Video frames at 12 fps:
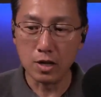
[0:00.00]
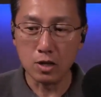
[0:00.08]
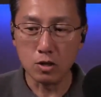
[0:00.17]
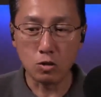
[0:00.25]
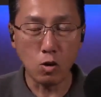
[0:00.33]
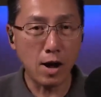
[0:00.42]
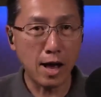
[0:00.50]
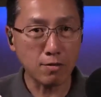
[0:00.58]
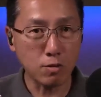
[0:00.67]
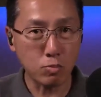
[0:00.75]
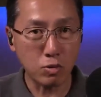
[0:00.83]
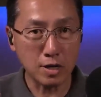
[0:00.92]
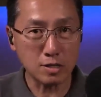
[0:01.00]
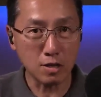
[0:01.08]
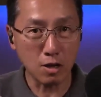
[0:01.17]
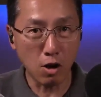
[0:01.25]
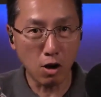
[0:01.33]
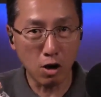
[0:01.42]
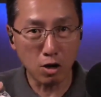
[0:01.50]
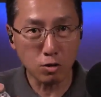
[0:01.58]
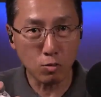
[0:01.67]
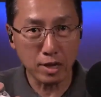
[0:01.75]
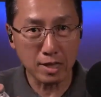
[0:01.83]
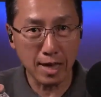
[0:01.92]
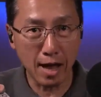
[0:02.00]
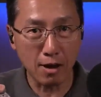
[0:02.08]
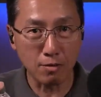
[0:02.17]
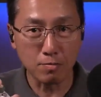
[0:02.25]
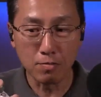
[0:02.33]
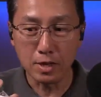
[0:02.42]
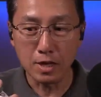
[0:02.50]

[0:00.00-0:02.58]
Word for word: You don't have to press it all the way down.